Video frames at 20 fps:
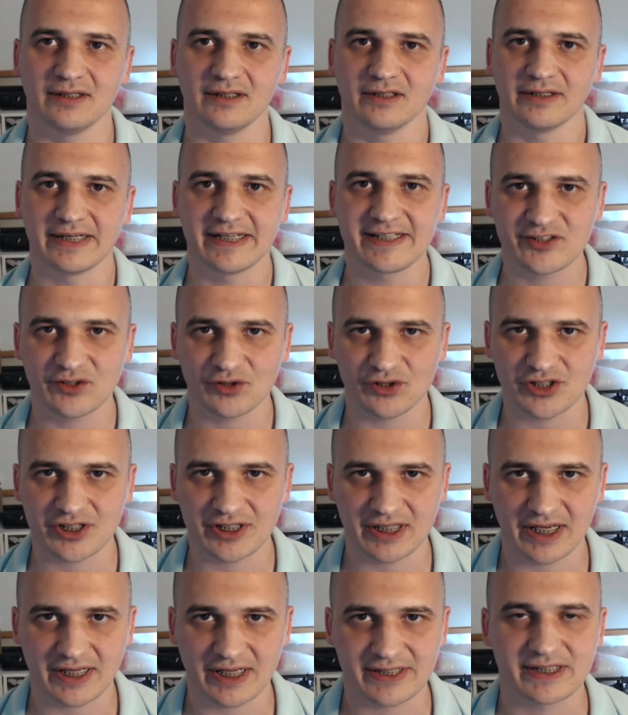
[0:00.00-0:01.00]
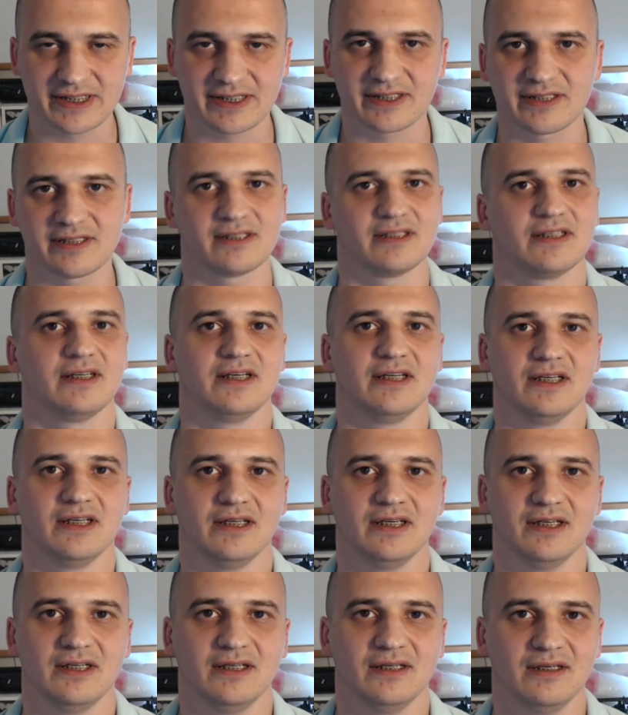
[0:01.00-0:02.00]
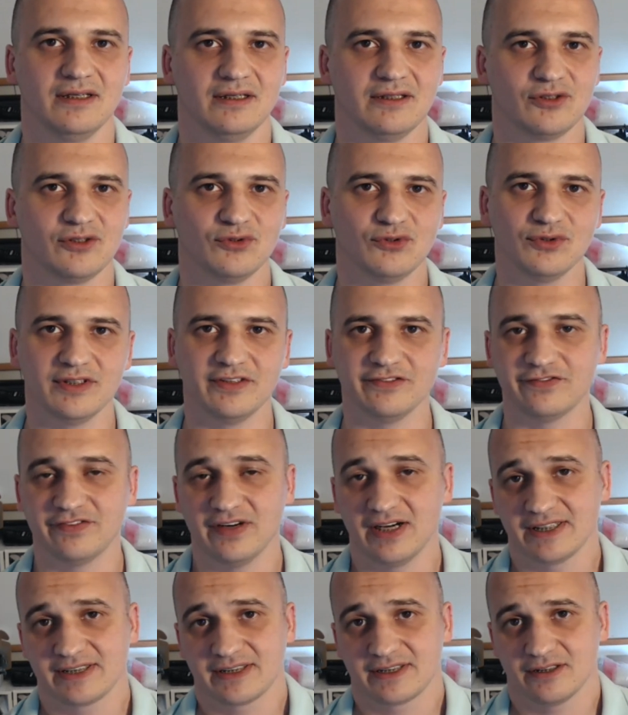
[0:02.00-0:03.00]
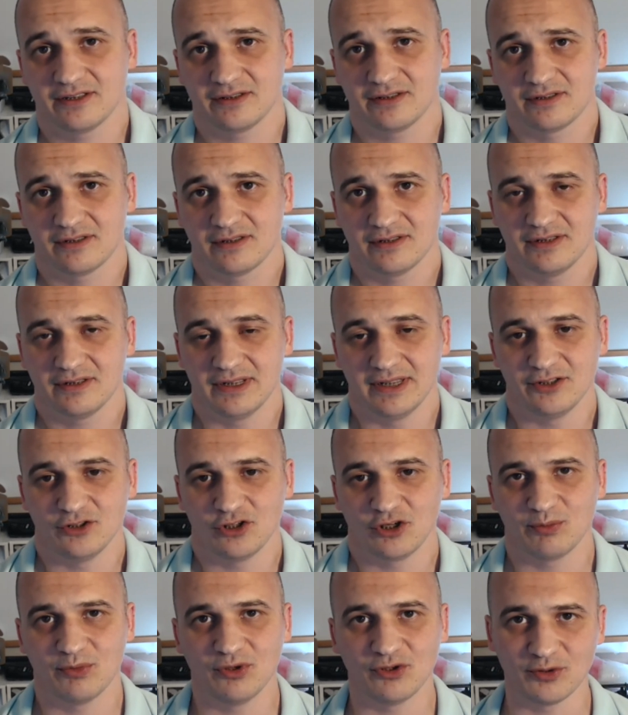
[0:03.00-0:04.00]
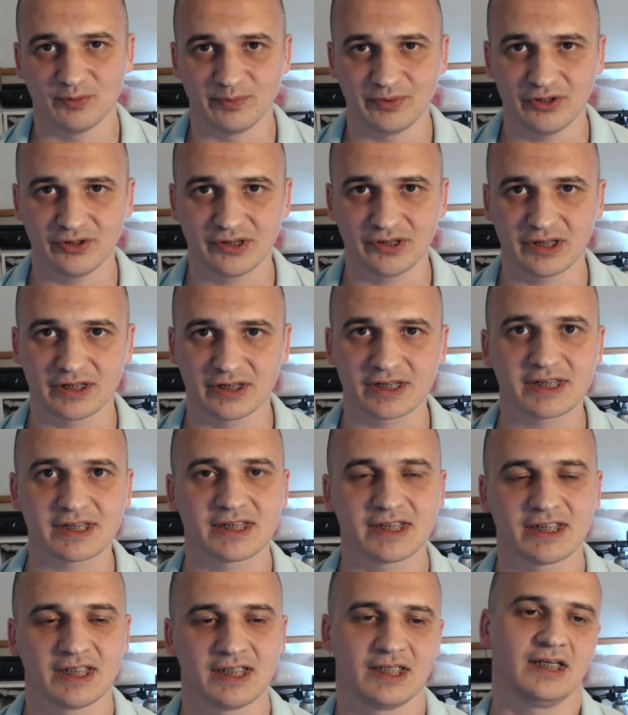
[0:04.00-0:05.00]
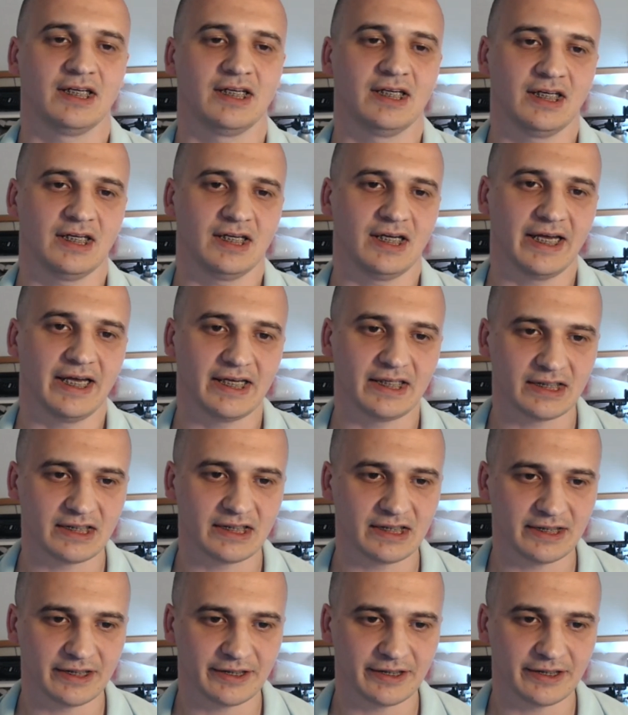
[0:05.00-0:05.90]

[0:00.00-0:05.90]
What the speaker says: research tasks, to do them faster than normal computers. And